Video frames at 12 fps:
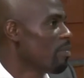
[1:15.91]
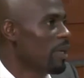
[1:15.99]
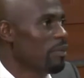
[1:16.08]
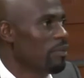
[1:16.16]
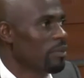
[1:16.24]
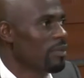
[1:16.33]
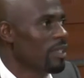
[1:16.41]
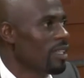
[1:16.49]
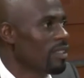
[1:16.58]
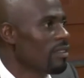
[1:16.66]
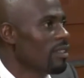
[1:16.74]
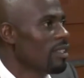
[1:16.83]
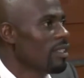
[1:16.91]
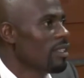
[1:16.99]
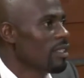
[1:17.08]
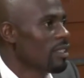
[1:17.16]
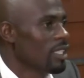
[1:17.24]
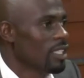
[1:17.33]
Apart from that,
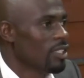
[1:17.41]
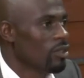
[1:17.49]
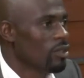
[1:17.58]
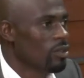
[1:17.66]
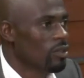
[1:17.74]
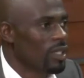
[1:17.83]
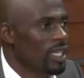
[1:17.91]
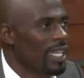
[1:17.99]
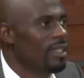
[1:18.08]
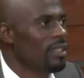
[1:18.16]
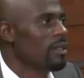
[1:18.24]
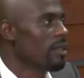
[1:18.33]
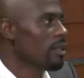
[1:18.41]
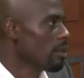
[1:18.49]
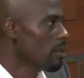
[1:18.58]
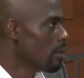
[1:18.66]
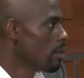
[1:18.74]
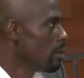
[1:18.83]
they did not do anything
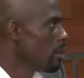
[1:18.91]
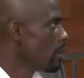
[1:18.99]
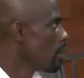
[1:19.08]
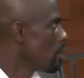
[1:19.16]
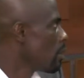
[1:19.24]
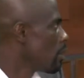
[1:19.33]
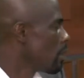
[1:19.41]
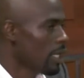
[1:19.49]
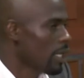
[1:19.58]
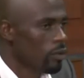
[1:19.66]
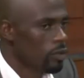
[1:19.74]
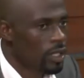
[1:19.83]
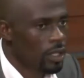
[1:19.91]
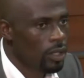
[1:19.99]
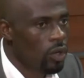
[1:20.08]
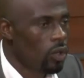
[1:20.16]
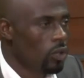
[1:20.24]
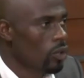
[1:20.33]
that I would get
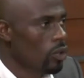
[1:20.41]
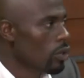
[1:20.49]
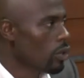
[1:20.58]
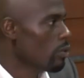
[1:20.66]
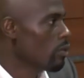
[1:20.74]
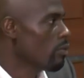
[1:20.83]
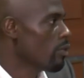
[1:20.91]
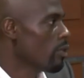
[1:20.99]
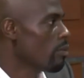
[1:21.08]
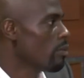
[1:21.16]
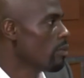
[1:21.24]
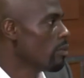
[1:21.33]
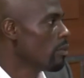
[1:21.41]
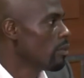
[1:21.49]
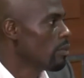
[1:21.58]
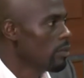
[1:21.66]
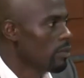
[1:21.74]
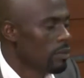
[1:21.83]
hot or cold from.
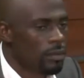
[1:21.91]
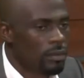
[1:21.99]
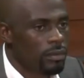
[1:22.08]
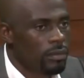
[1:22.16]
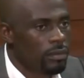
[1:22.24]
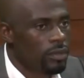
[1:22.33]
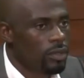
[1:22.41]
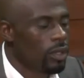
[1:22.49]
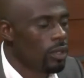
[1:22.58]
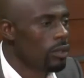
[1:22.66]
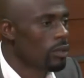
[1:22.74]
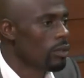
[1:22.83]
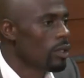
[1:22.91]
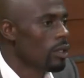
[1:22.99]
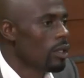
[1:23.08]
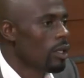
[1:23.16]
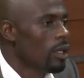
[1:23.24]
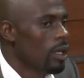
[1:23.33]
So
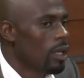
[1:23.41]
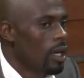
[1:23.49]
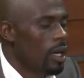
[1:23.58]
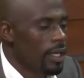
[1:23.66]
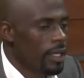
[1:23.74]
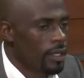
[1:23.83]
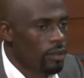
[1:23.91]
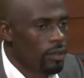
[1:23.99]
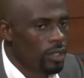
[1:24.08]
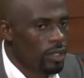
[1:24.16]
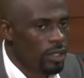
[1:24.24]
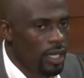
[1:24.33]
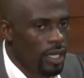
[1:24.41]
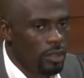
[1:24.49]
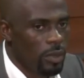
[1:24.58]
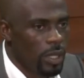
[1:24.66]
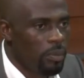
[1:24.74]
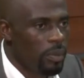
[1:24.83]
I can criticize
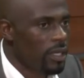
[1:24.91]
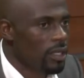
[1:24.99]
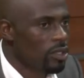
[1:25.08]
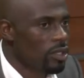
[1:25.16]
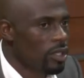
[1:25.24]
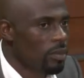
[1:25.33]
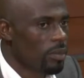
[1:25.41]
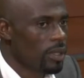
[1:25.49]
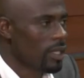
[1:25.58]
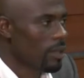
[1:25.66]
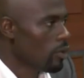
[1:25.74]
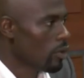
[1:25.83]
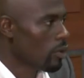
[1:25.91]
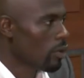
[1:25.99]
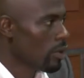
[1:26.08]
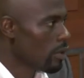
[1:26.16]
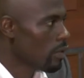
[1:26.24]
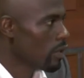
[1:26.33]
my players here, but I'm not
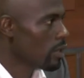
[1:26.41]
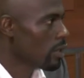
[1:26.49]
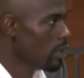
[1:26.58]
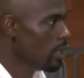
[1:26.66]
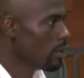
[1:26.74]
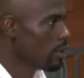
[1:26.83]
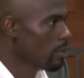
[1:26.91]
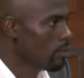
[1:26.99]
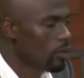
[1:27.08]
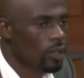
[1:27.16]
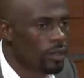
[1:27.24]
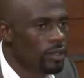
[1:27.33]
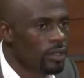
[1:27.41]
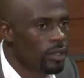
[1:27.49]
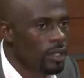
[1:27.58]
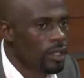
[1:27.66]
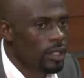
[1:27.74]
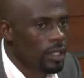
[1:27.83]
going to criticize them because
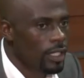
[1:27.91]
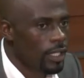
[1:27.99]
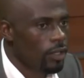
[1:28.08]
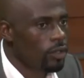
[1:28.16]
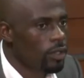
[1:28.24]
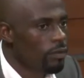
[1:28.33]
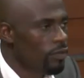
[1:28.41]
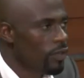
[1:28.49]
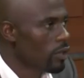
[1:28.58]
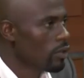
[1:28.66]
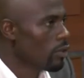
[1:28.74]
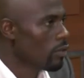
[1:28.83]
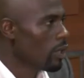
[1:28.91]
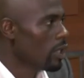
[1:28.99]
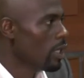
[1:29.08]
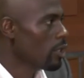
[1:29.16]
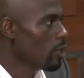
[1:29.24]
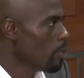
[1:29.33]
they only failed on one
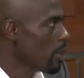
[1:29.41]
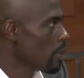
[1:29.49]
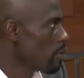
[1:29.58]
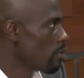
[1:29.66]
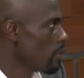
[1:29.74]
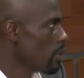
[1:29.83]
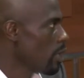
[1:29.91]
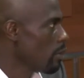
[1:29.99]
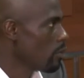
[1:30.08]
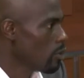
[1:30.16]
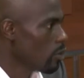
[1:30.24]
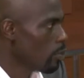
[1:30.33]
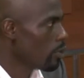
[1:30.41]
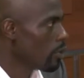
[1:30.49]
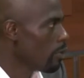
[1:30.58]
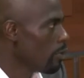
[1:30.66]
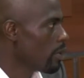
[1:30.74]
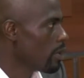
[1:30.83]
aspect of the game is to put
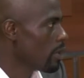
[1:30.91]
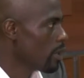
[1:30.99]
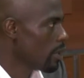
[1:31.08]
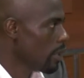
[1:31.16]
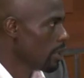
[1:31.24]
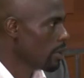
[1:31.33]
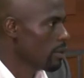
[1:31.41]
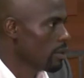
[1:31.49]
the ball in the net.